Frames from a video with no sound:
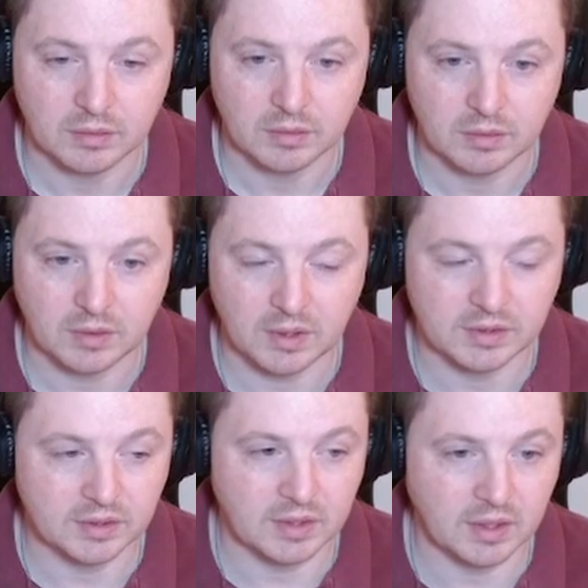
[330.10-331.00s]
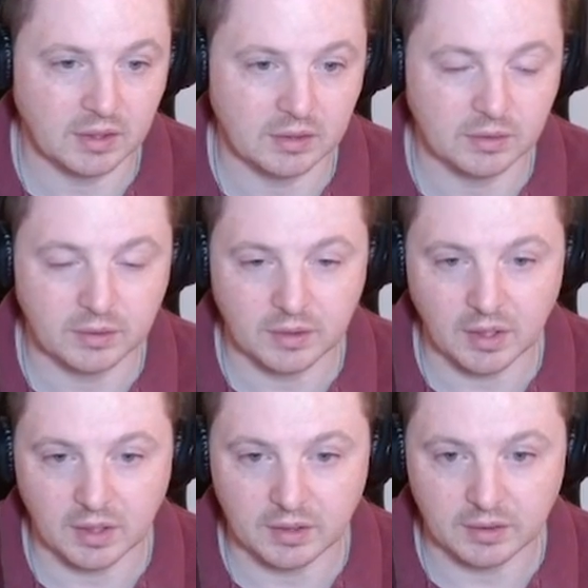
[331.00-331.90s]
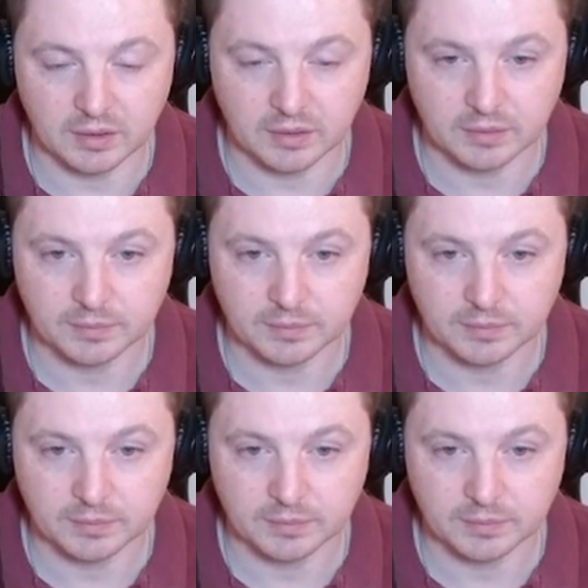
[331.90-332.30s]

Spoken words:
Nice that they included that in there.